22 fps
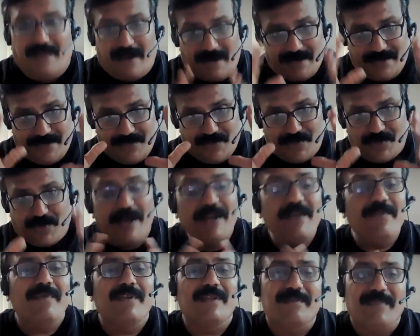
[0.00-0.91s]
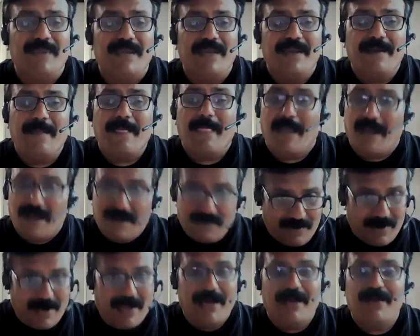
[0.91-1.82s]
And join with me. I
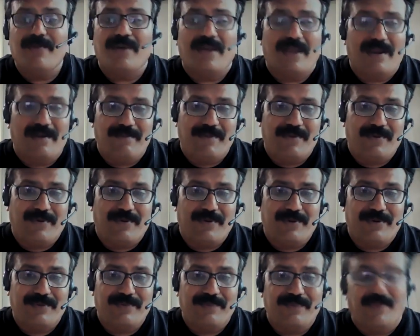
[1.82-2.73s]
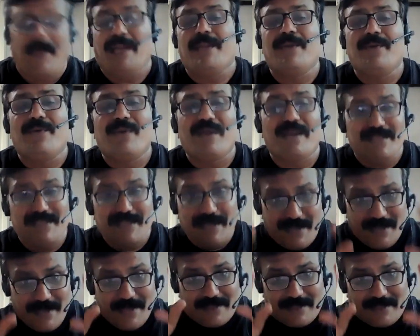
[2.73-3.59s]
would like to help you out. Thank you, guys.